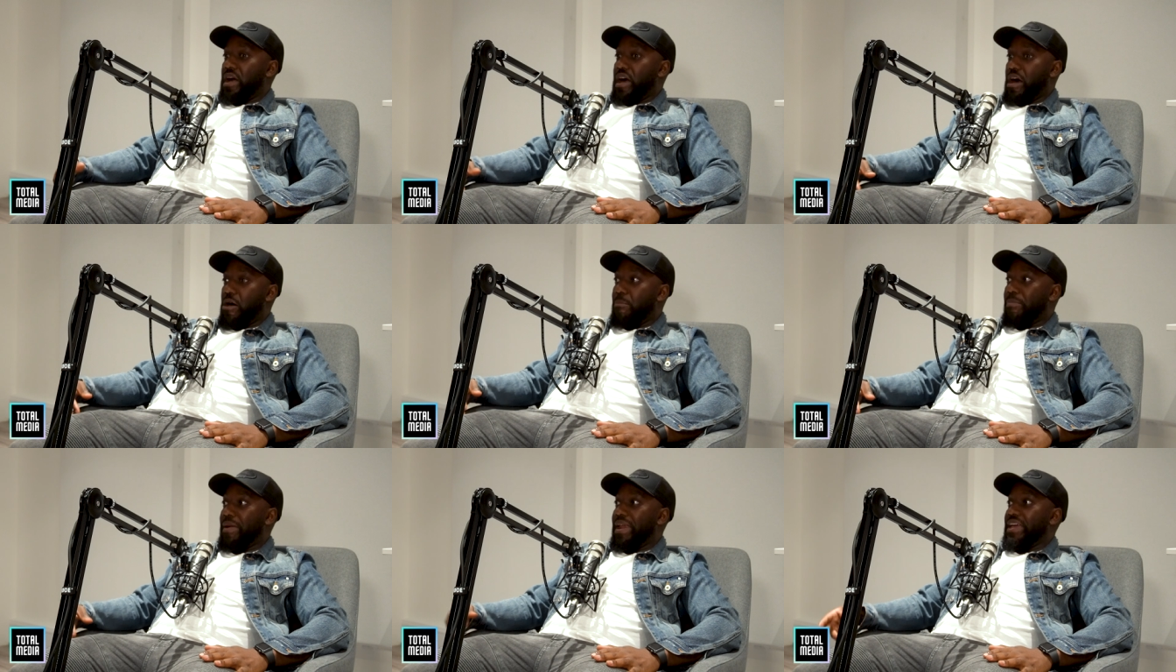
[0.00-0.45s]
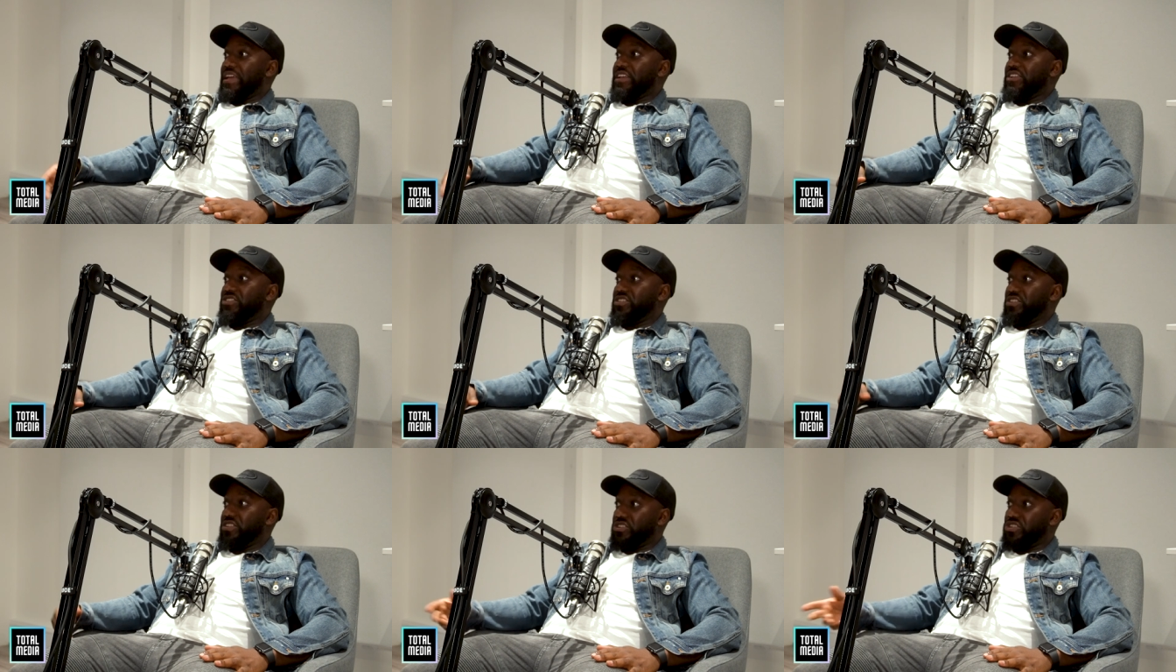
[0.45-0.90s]
I'll play
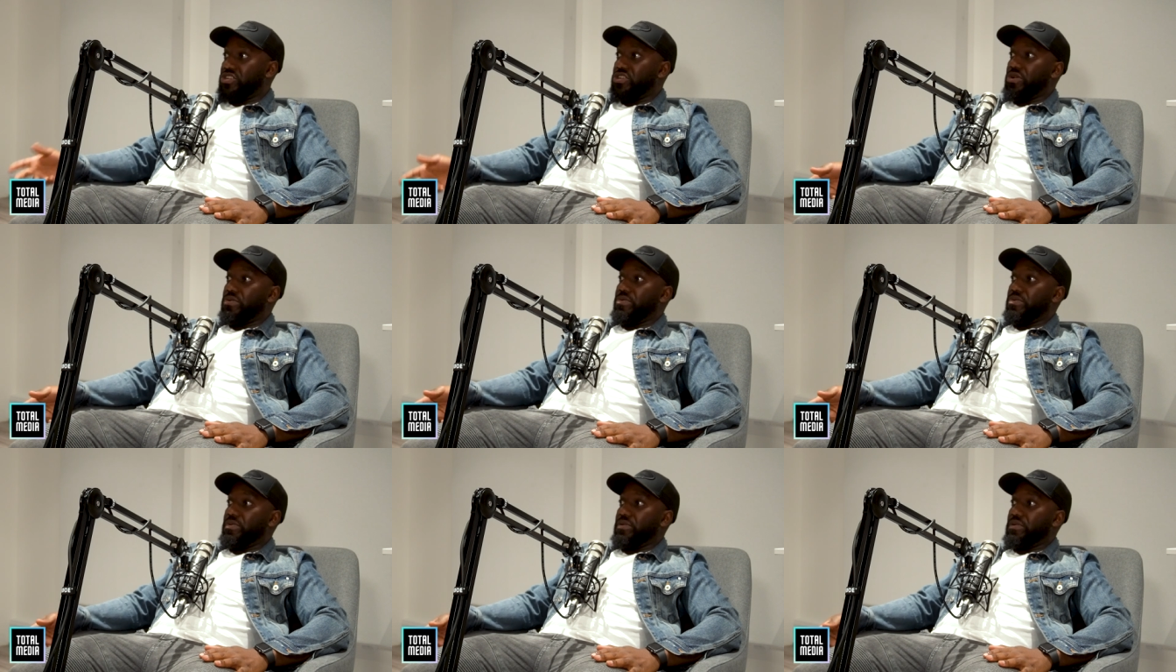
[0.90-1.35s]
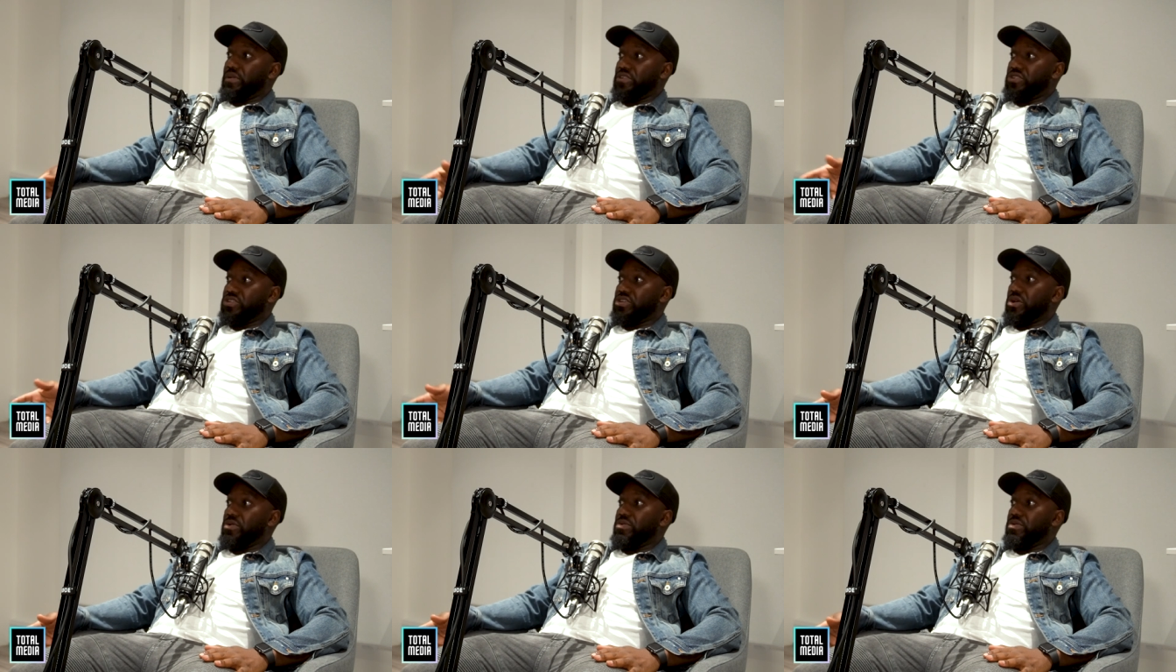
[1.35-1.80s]
injured and show
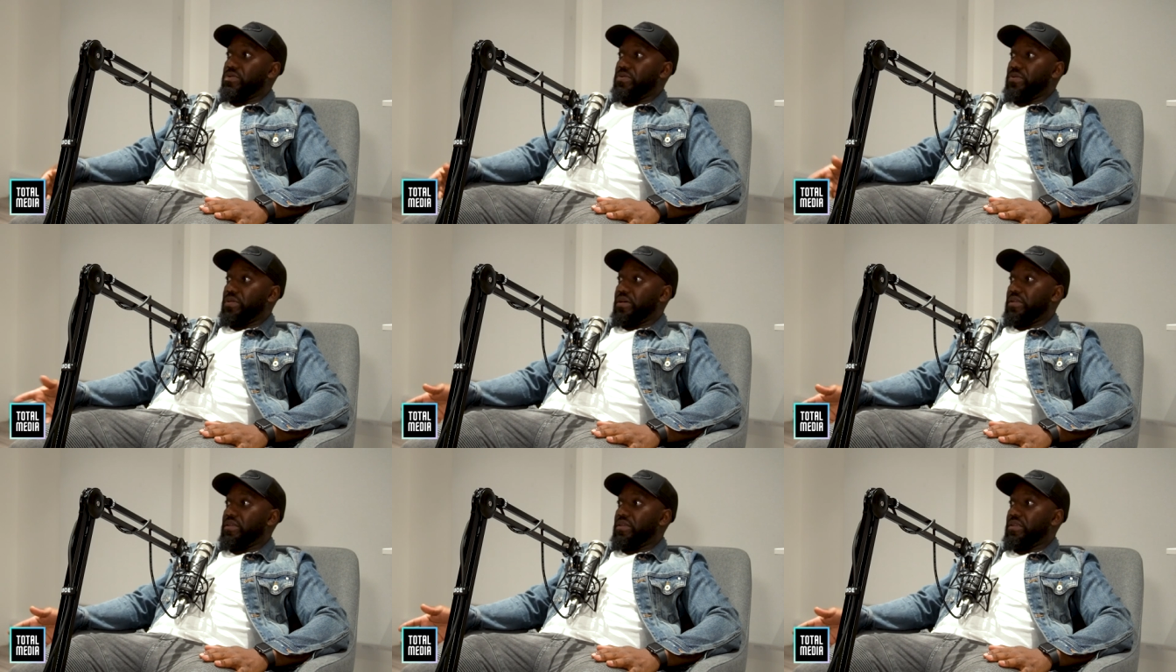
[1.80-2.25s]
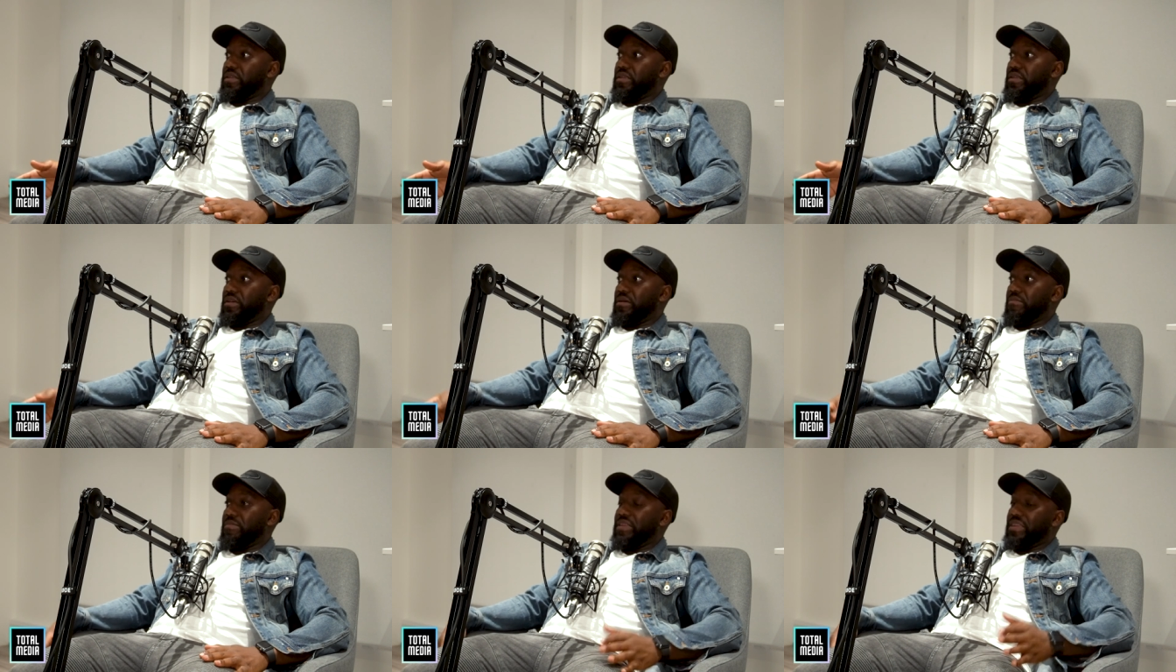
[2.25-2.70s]
and show you that. Da, da,
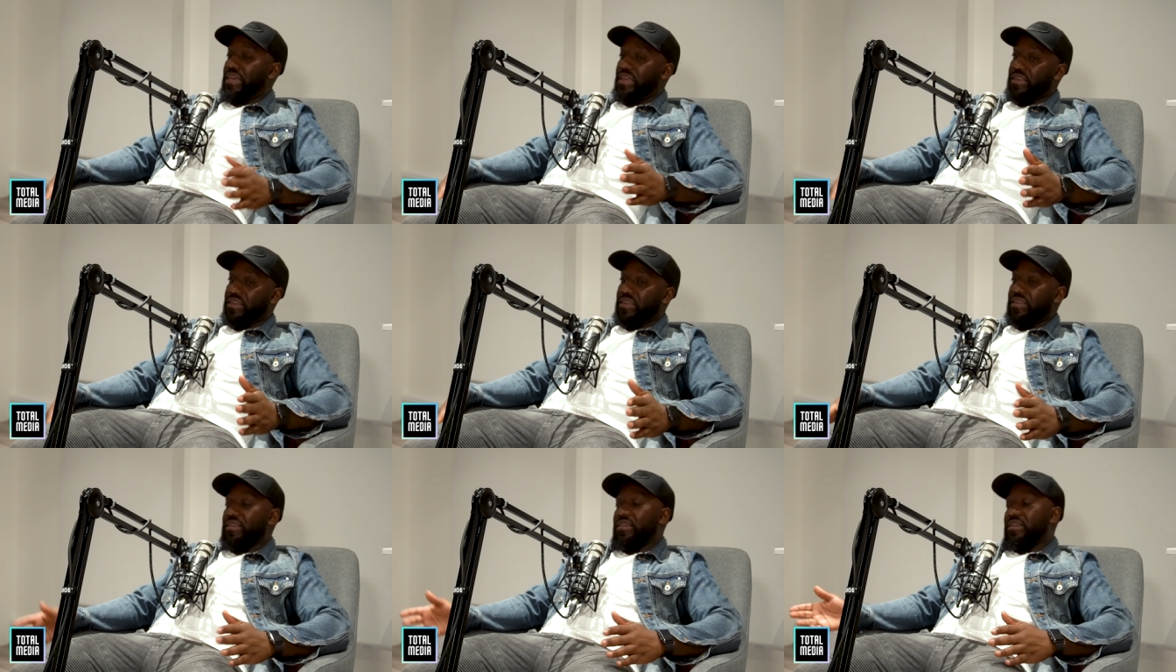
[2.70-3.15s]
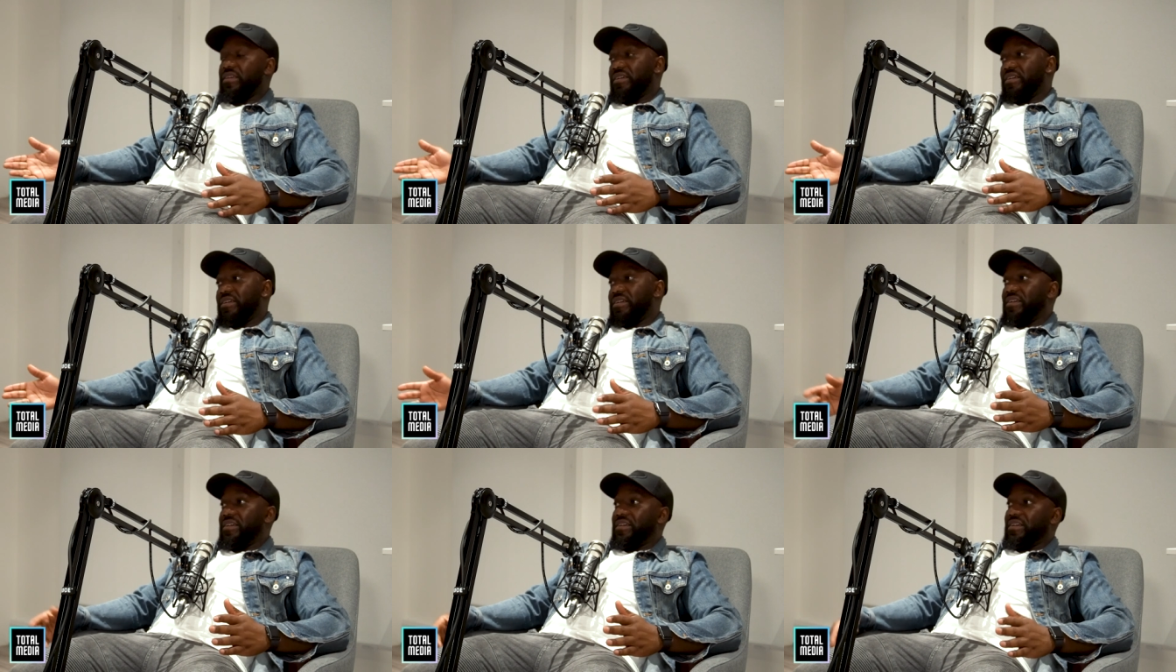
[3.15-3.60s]
da. But then
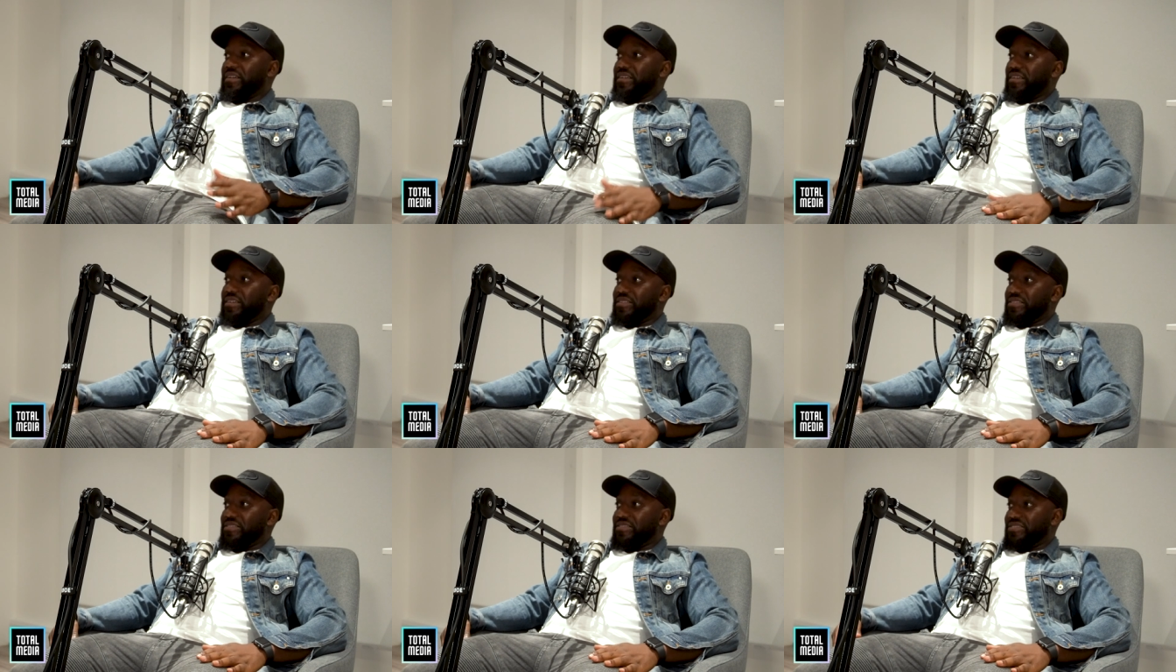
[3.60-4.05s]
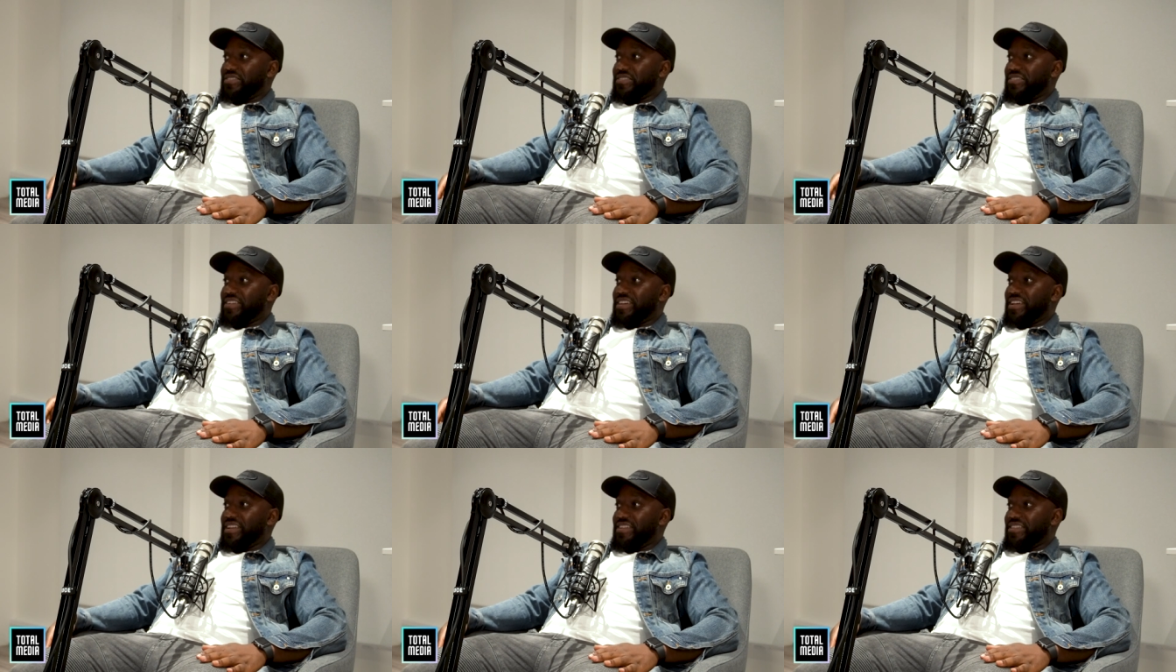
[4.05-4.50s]
you're
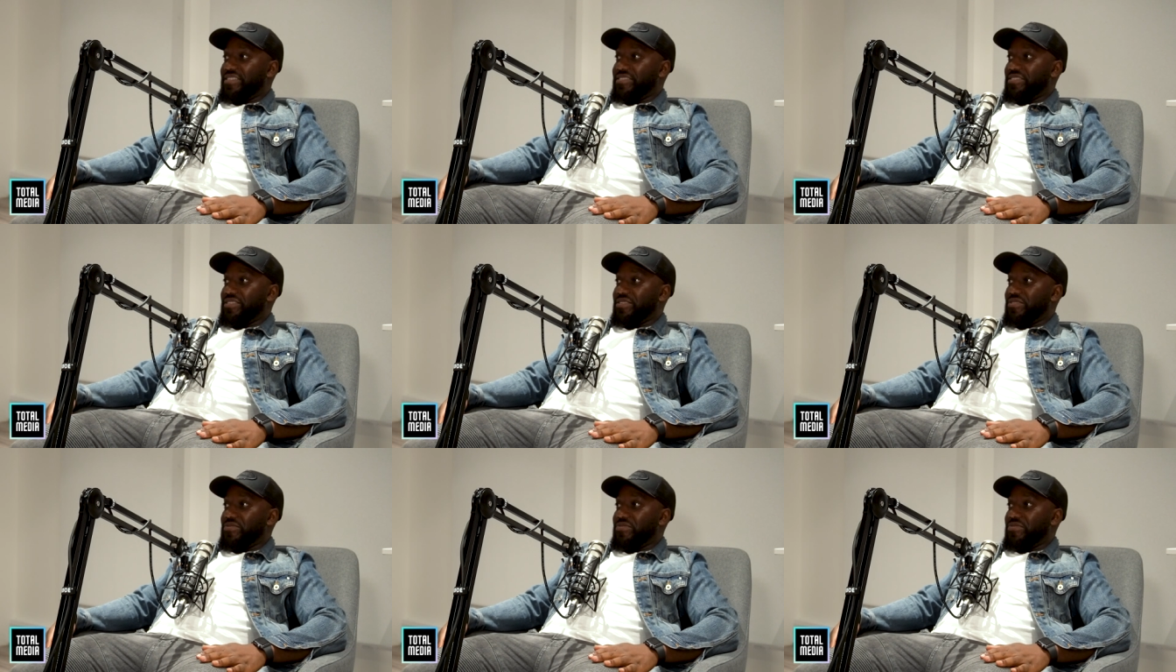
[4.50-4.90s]
just killing yeah, yourself. 100